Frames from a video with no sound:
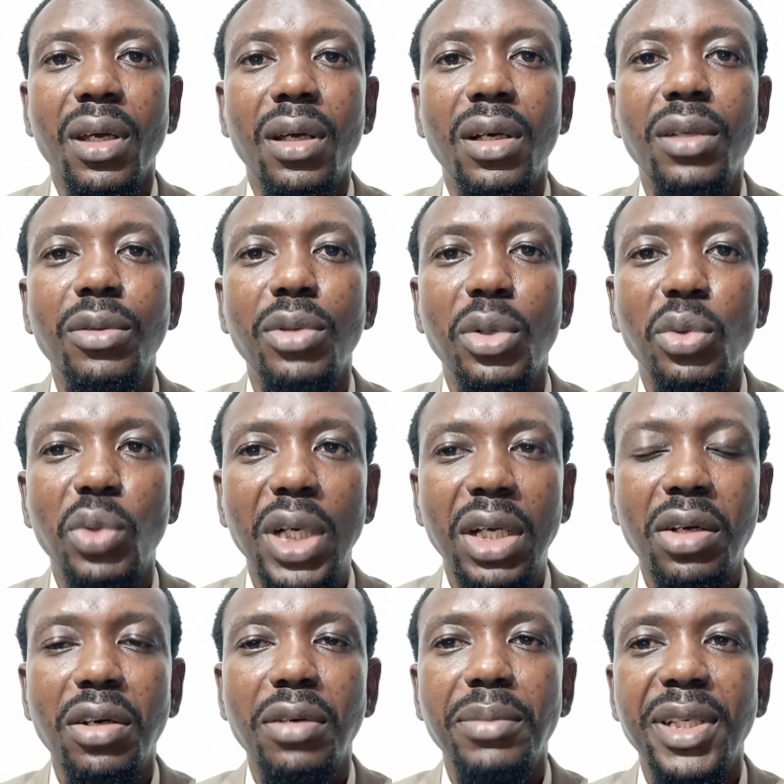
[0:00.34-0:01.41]
Hello,
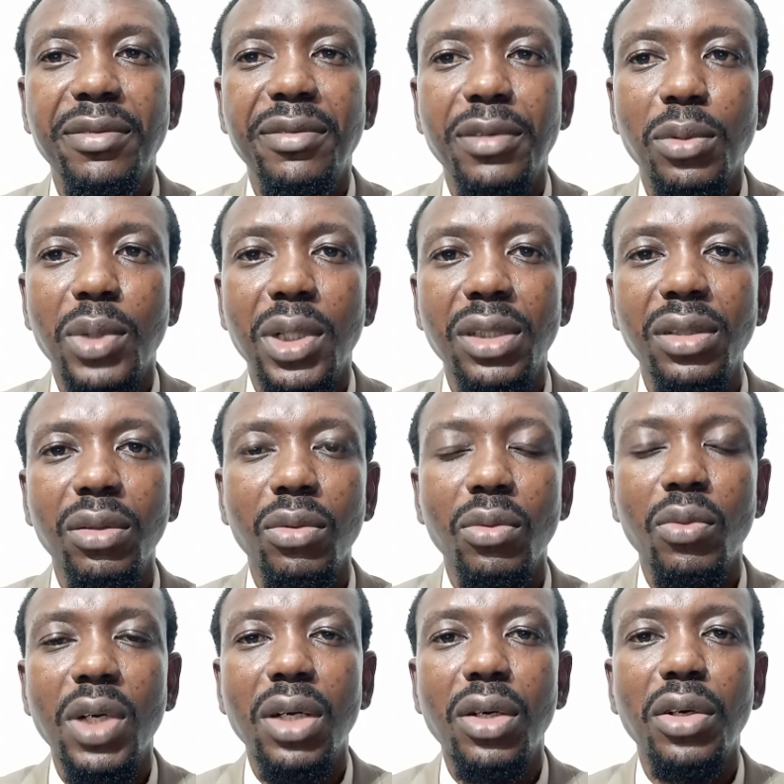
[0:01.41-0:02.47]
welcome everyone.
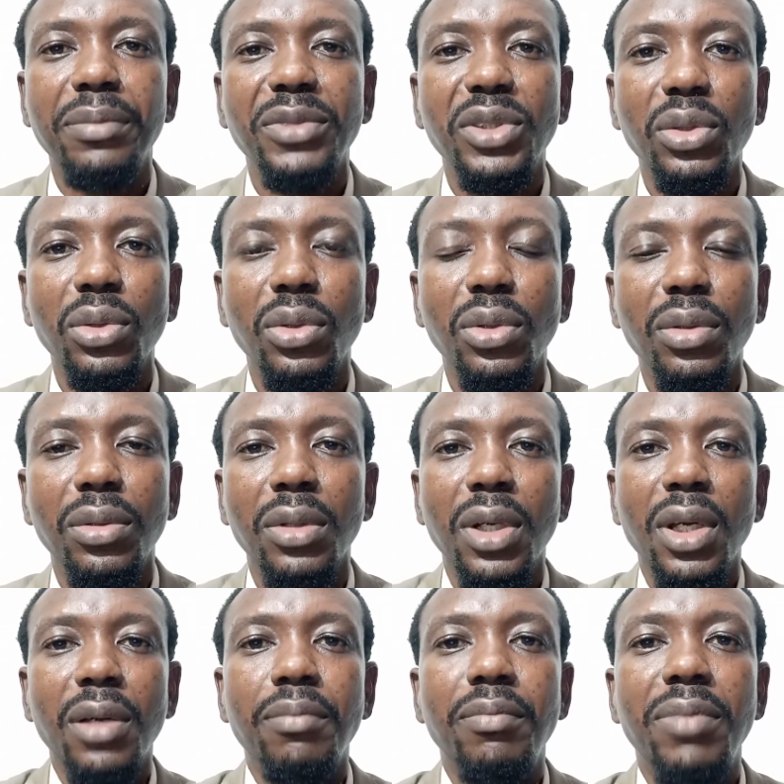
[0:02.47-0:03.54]
Welcome to
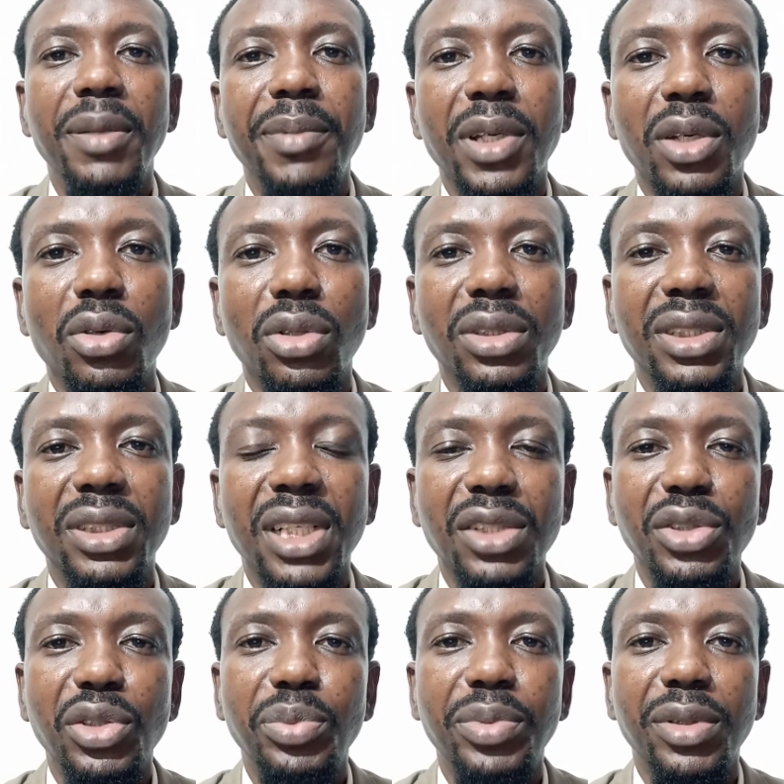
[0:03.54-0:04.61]
Biblical
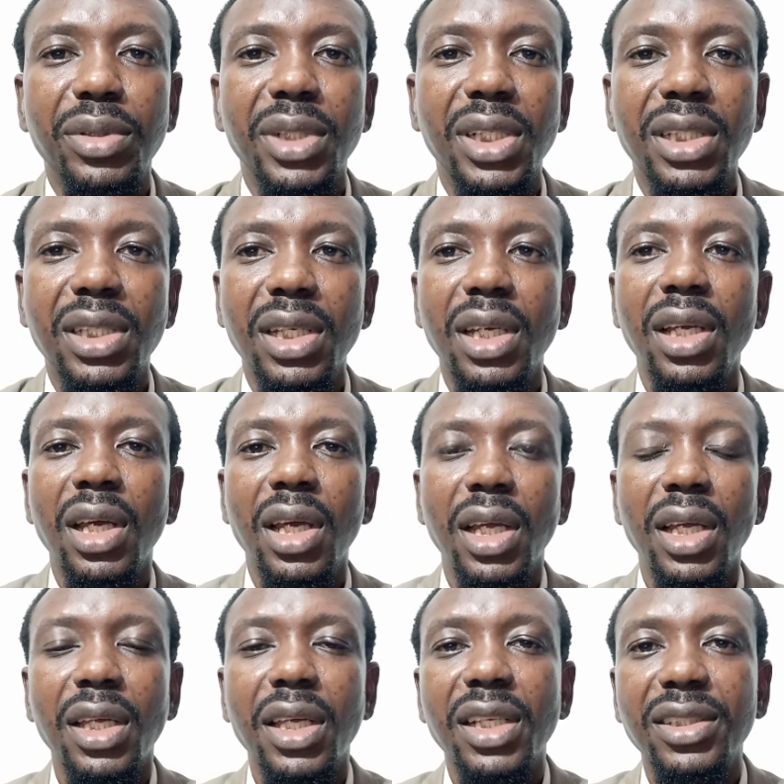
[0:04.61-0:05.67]
Sexual Purity.
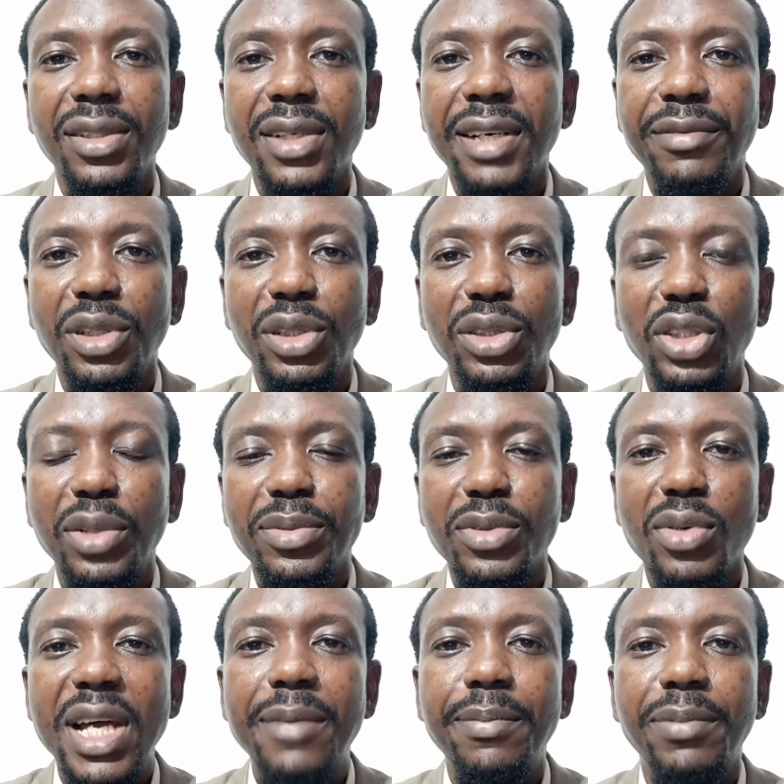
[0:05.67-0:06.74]
In case you have not
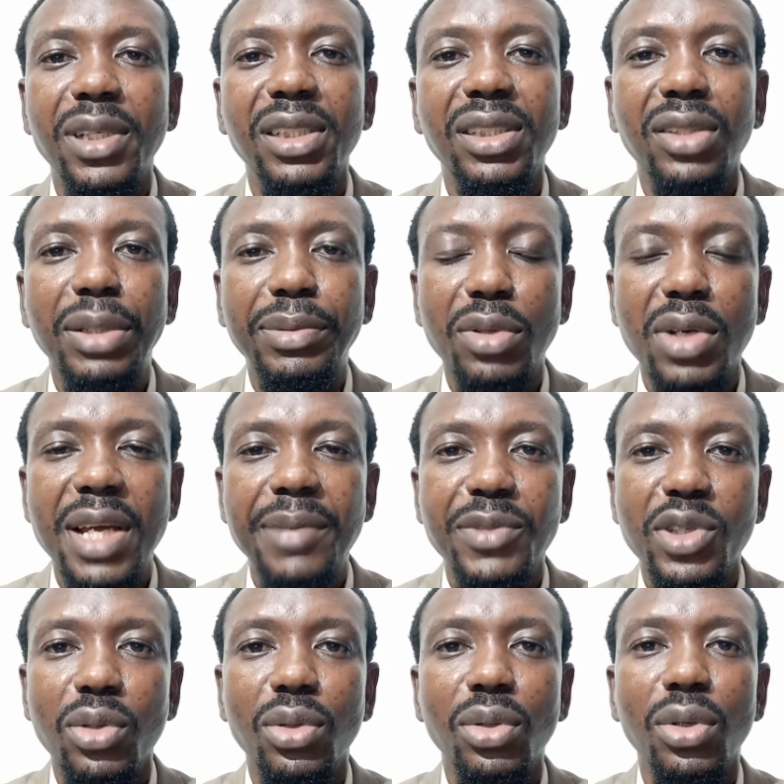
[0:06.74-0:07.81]
subscribed, please subscribe
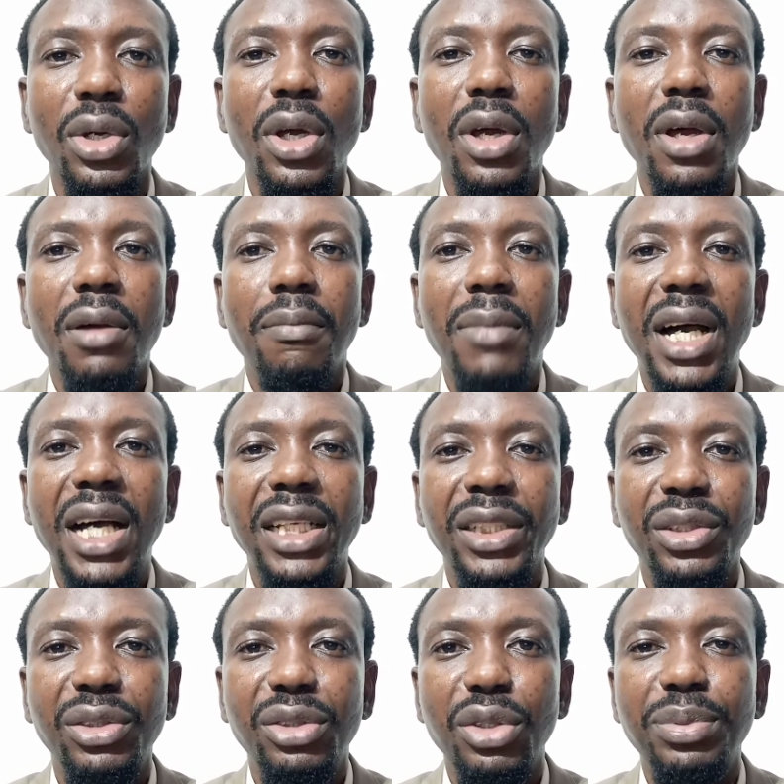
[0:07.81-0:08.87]
to my
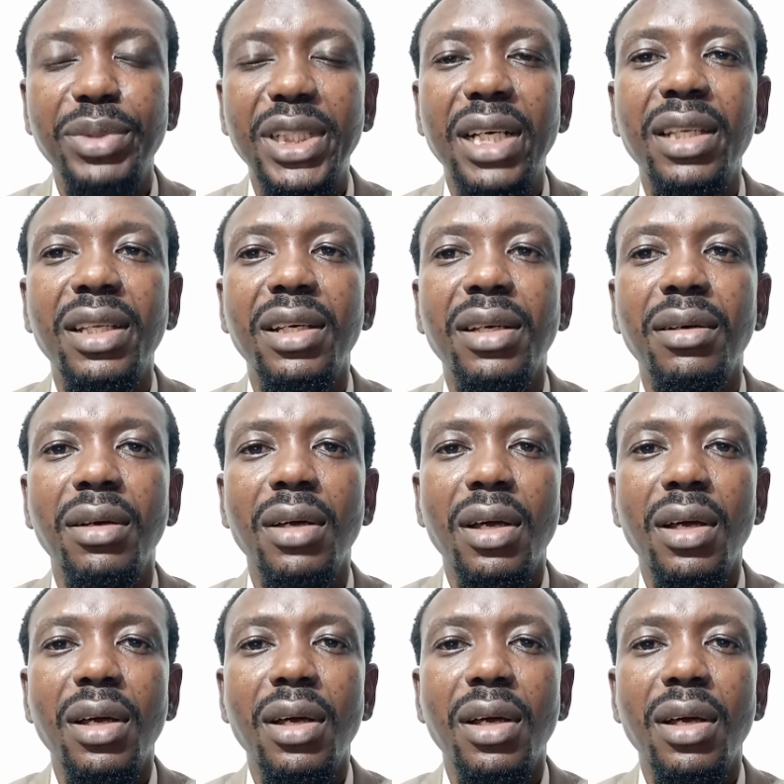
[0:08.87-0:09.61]
YouTube channel,